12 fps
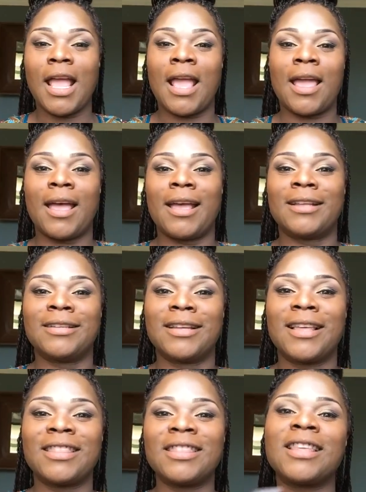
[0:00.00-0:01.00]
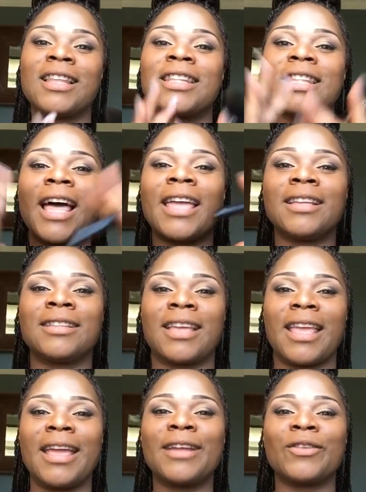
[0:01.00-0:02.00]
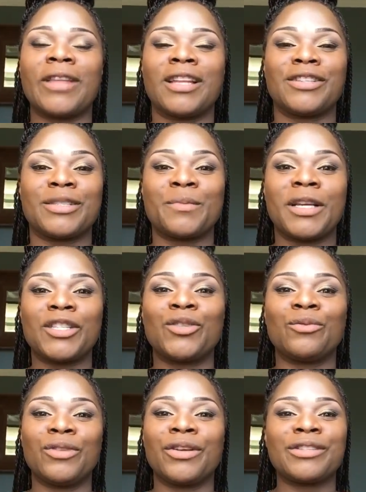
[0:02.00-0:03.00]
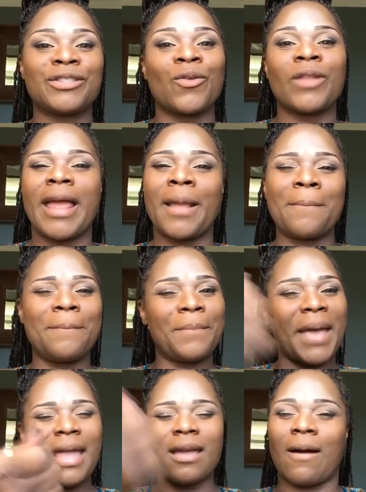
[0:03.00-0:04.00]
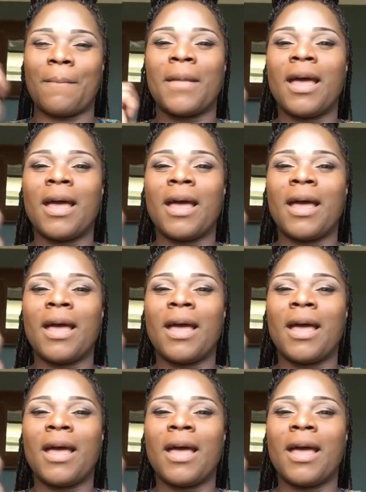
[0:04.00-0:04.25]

and the candlelight just makes you look so like, bam,